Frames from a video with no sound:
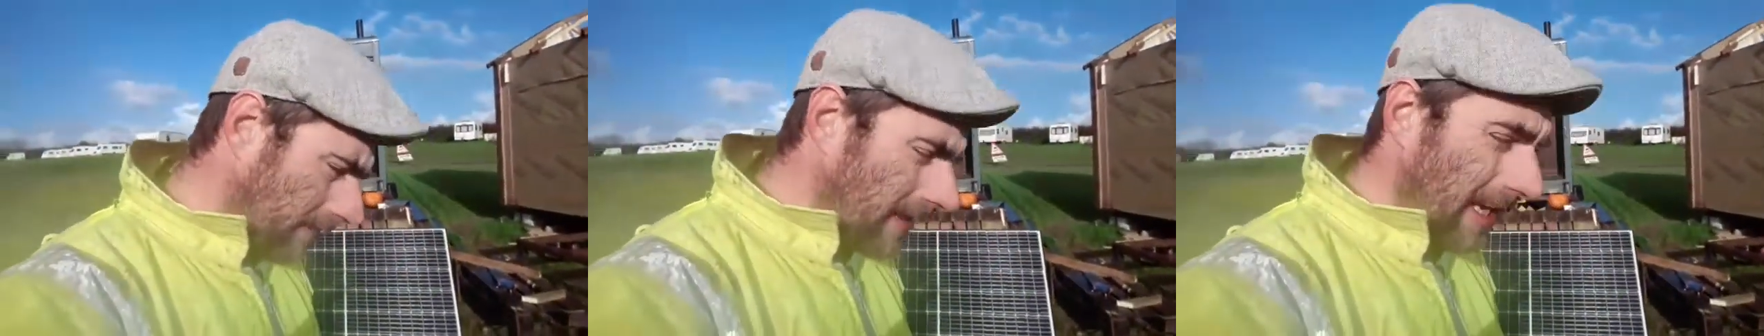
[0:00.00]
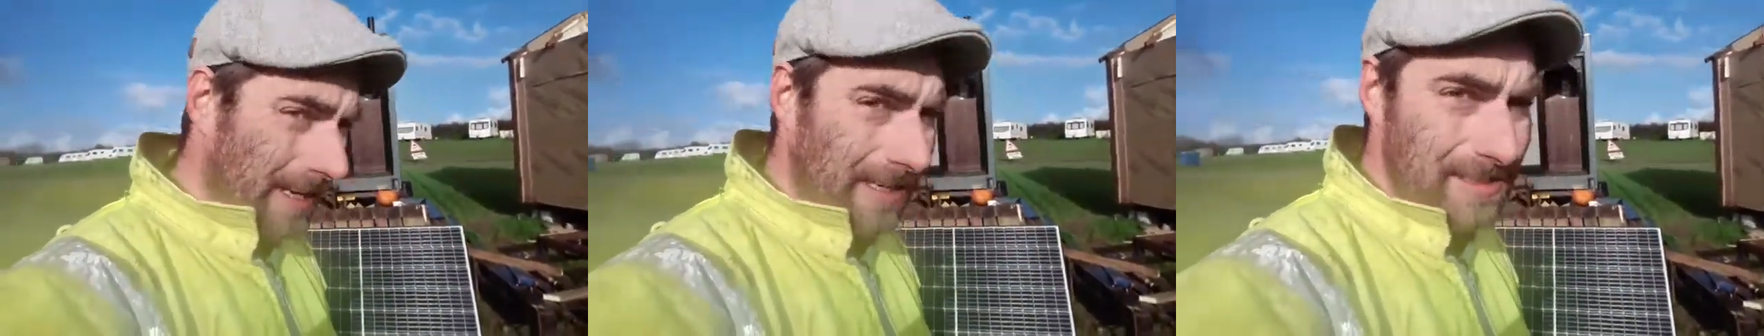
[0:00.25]

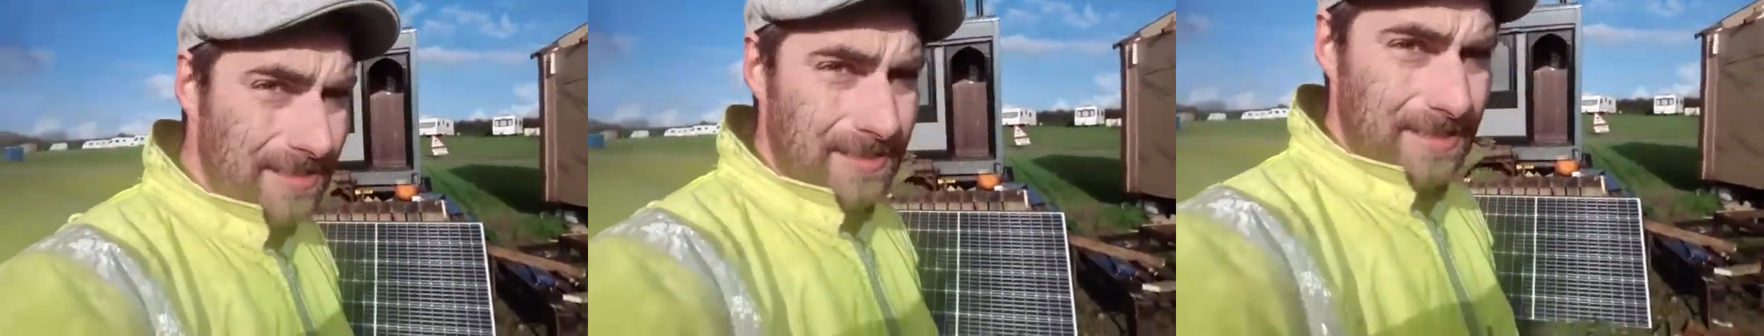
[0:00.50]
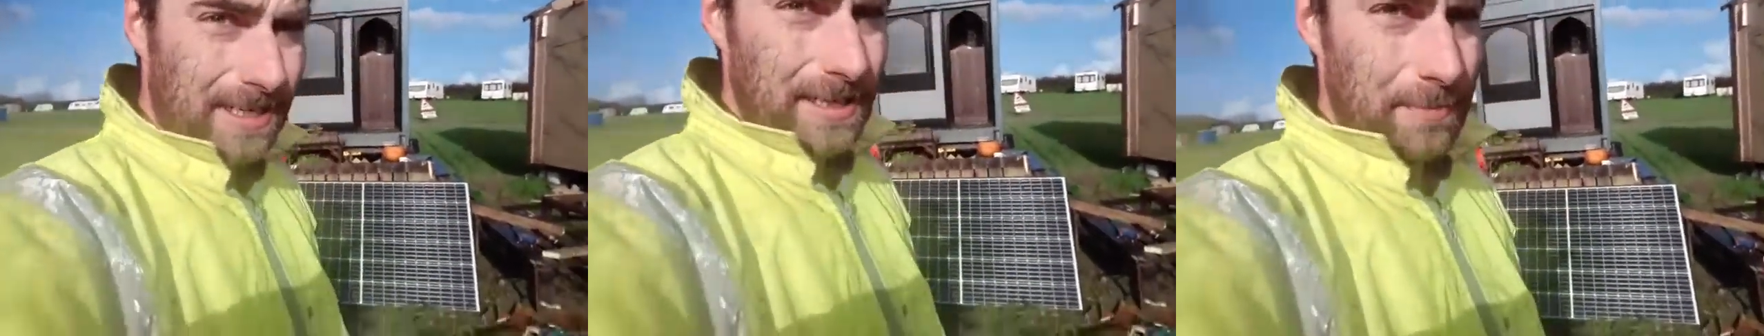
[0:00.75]
that's
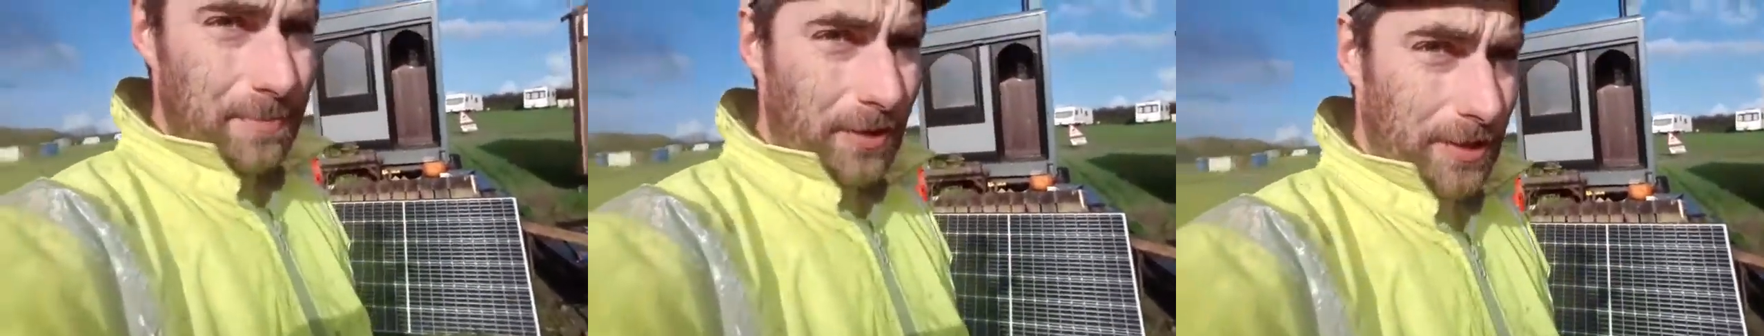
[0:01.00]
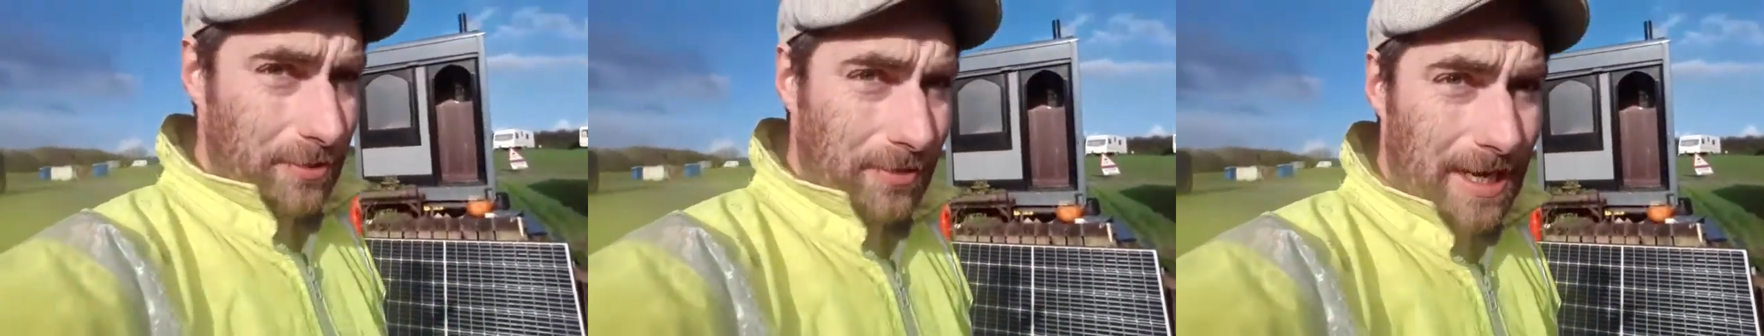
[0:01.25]
dictated by
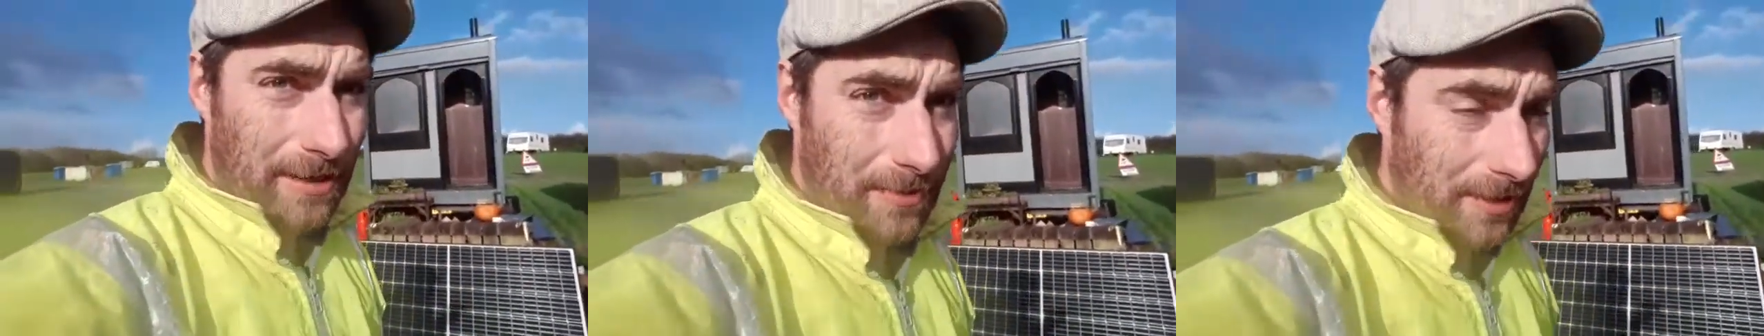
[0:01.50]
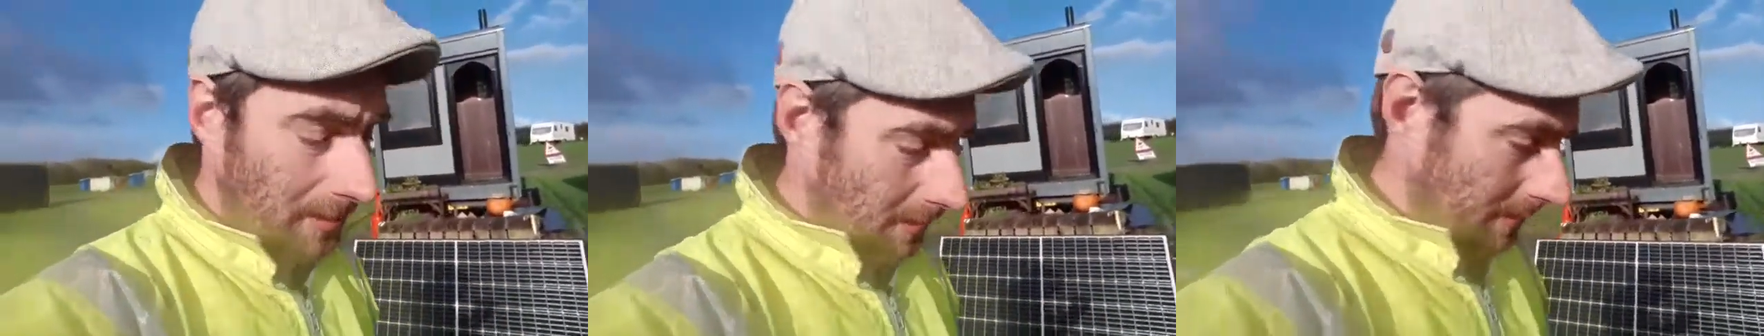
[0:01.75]
your
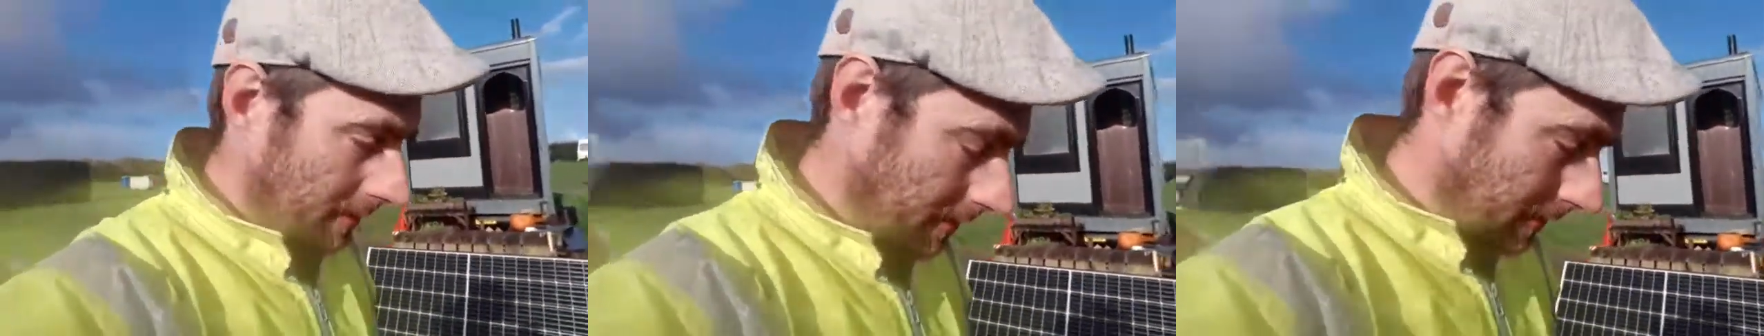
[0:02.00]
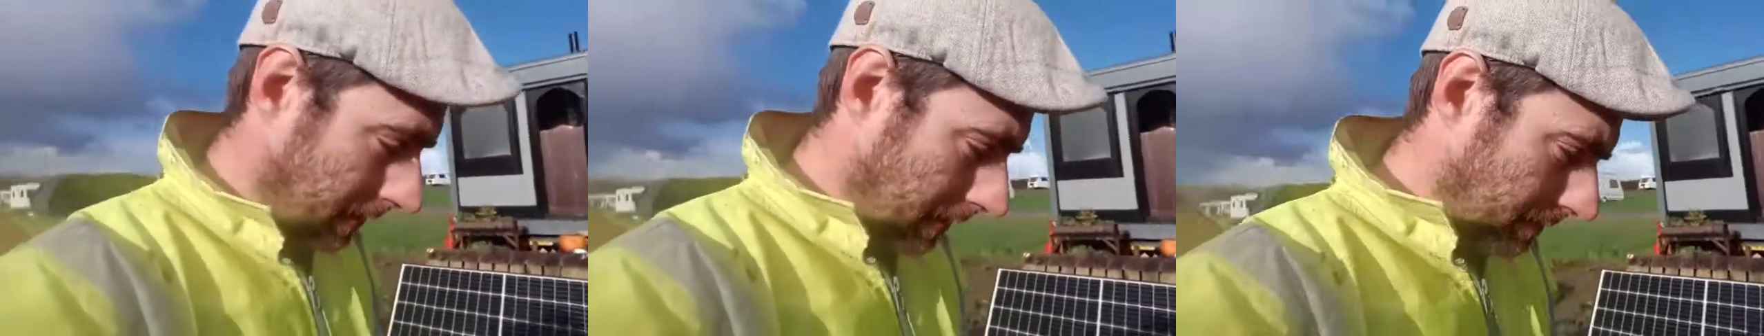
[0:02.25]

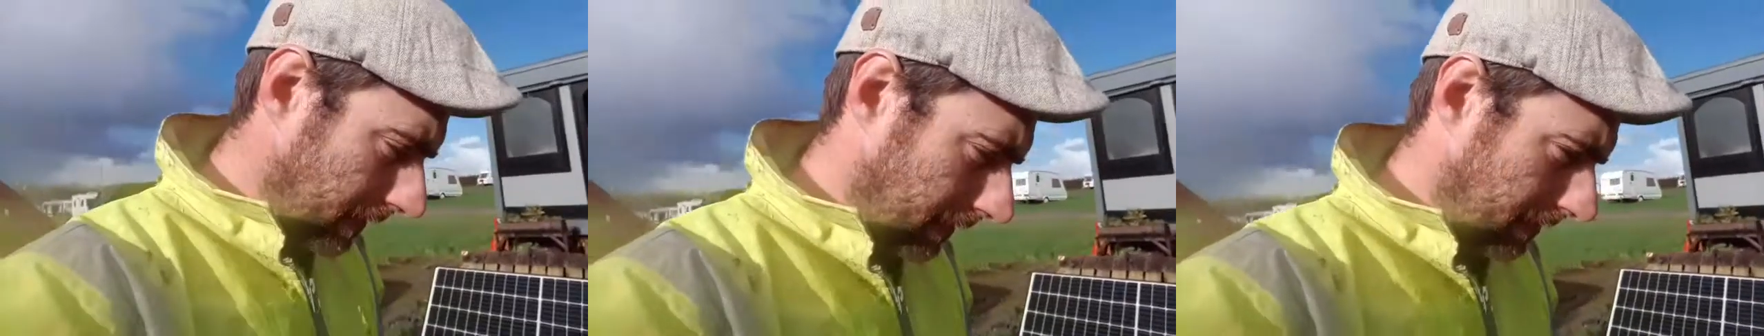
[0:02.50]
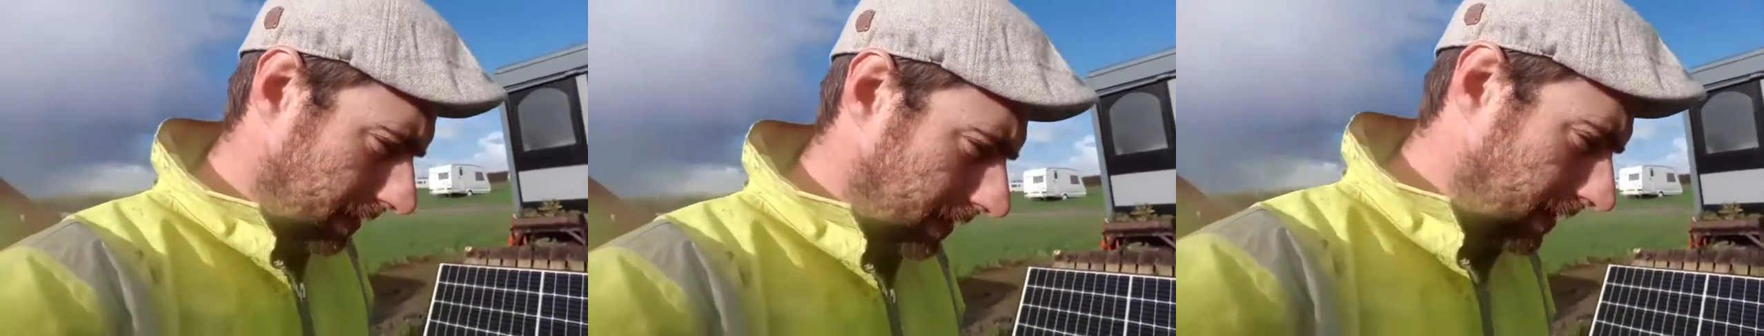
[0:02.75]
ground, because